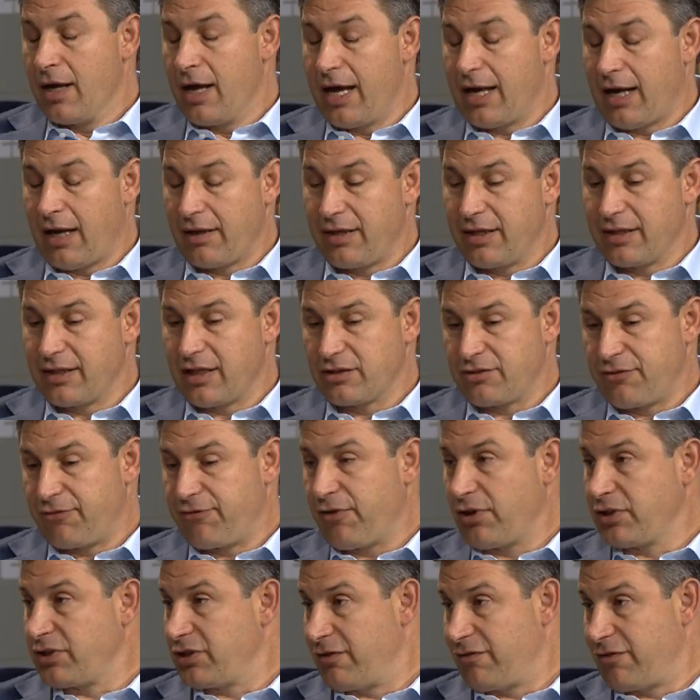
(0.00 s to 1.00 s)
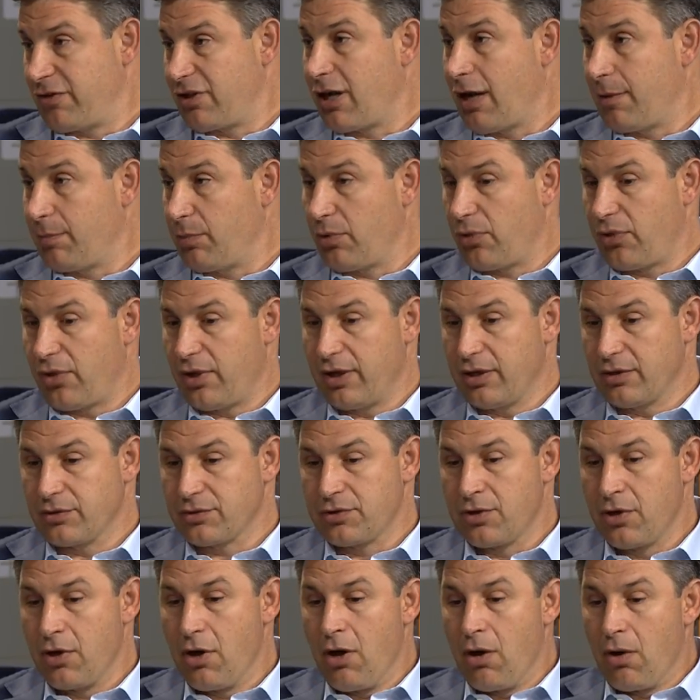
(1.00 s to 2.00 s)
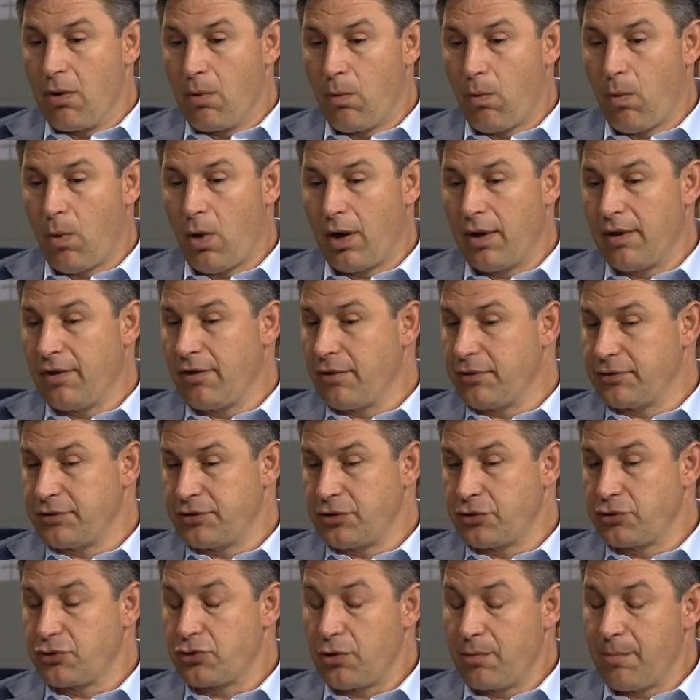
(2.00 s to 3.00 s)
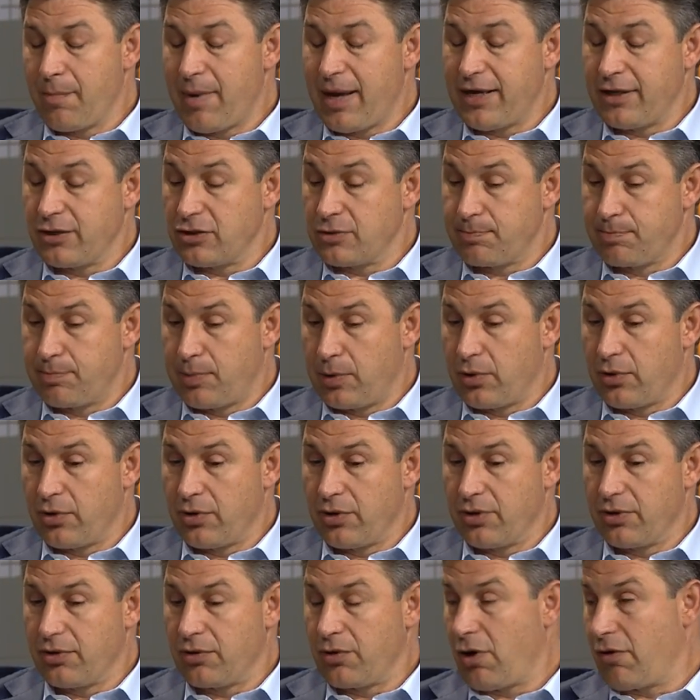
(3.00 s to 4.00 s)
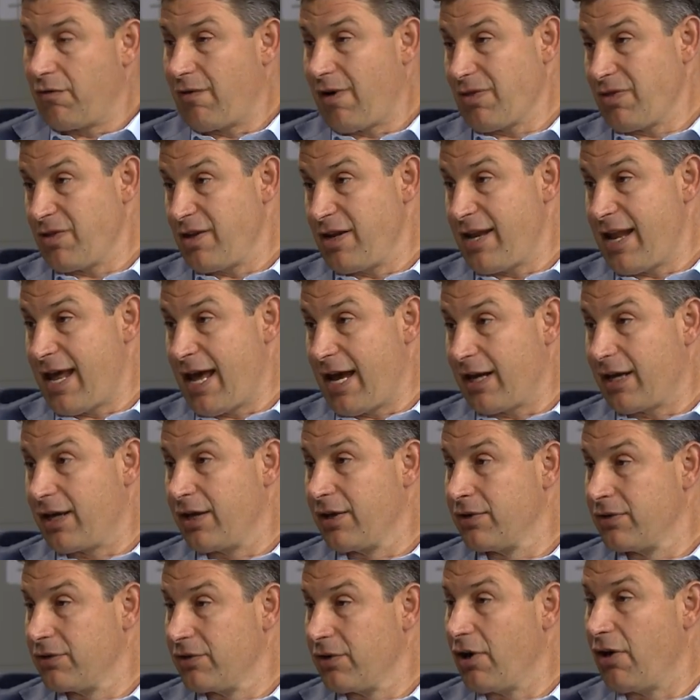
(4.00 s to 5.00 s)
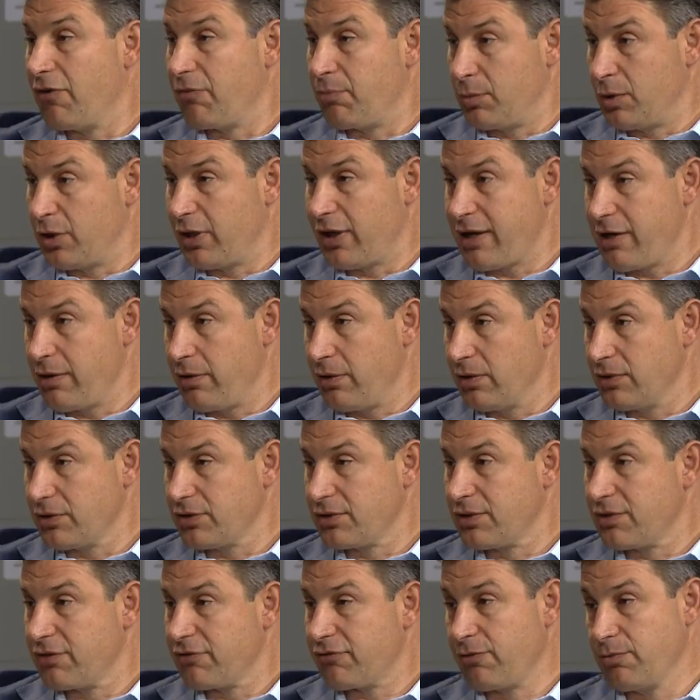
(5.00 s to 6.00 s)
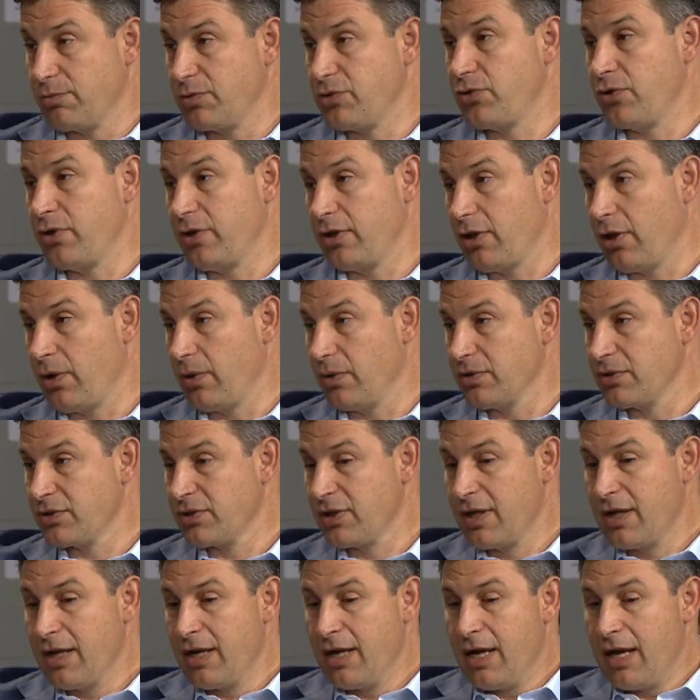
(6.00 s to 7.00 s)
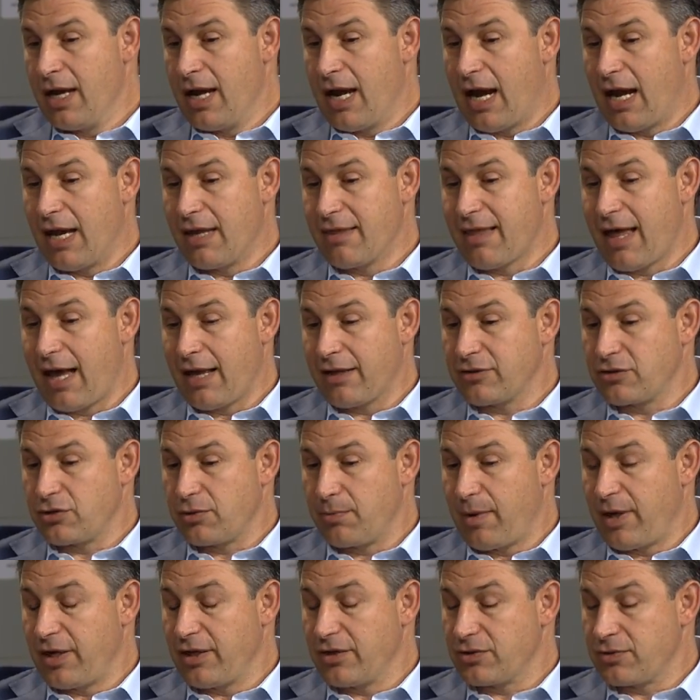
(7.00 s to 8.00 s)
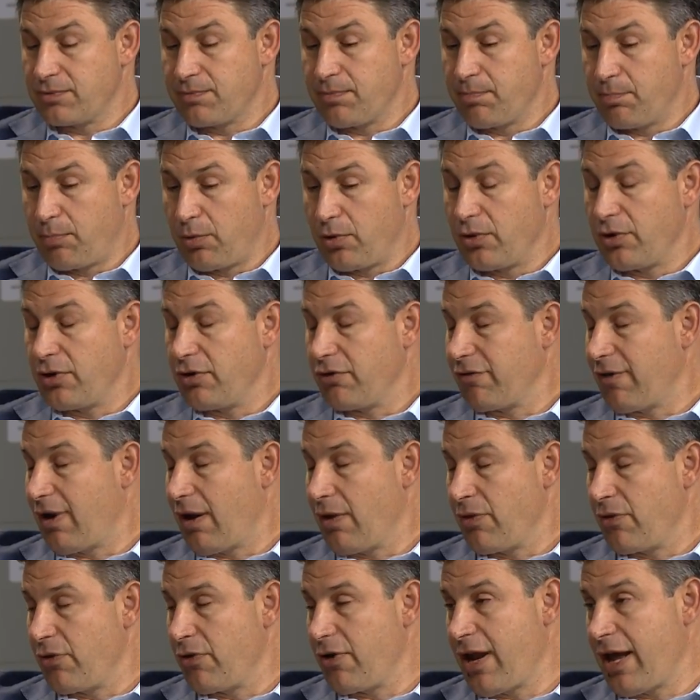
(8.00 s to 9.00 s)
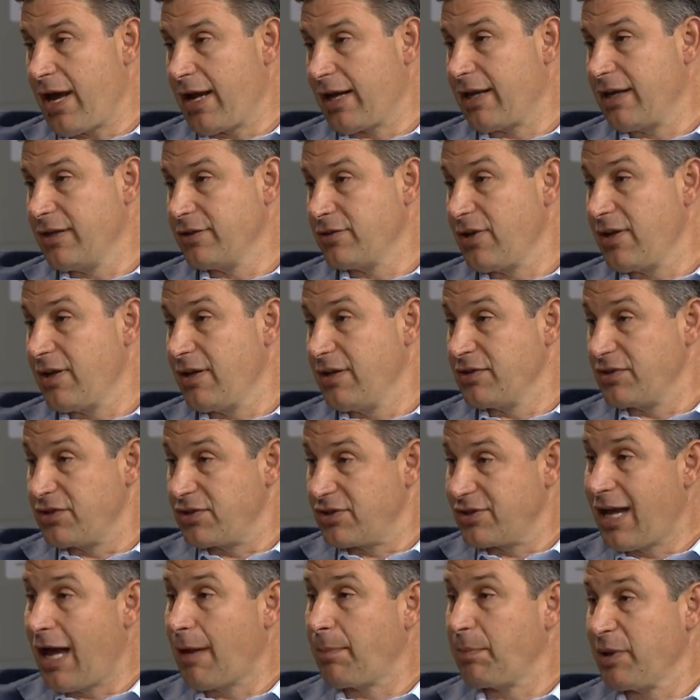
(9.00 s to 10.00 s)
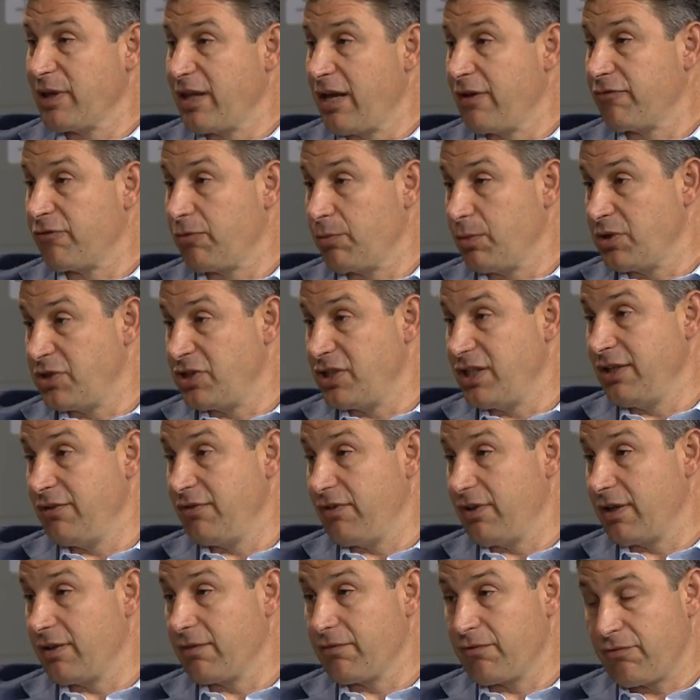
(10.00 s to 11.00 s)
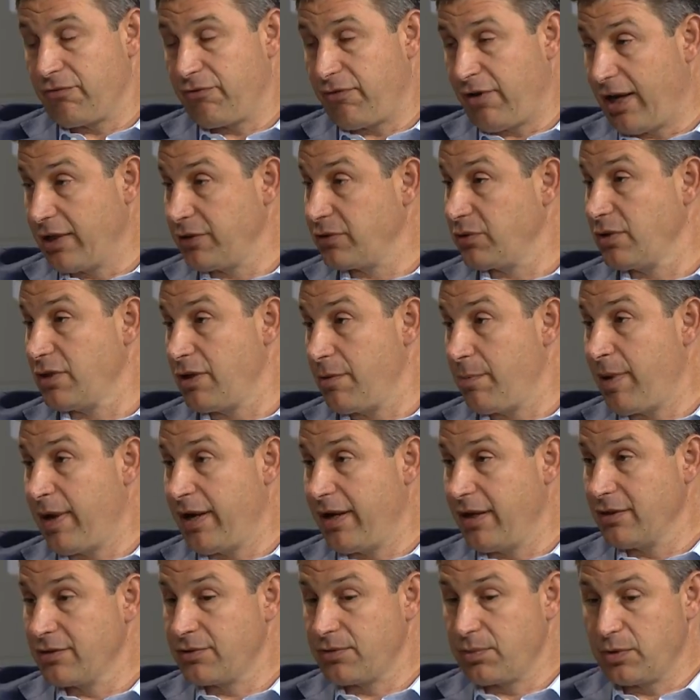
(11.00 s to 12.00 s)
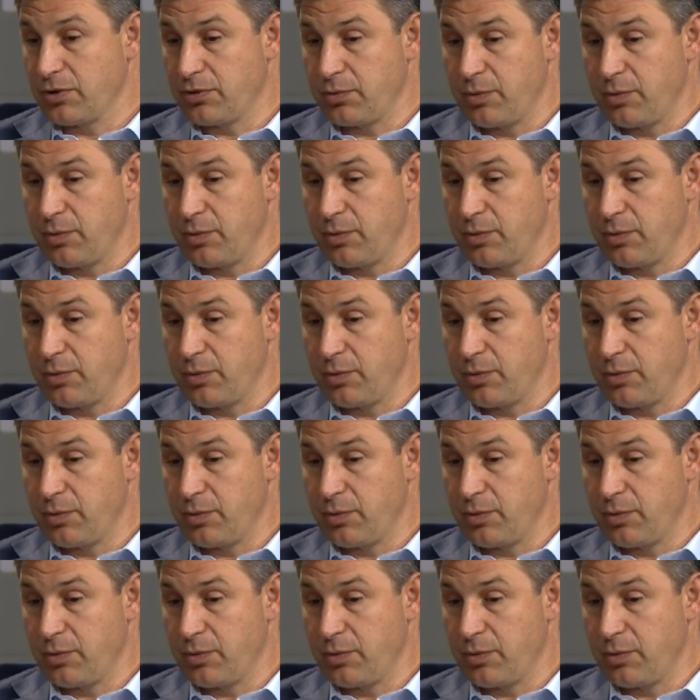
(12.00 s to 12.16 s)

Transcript: And I think that's a function of a couple things. One, there's this tremendous burden around the neck of millennials from student loans. And that tremendous burden around their neck is, is stopping them from achieving financial independence, which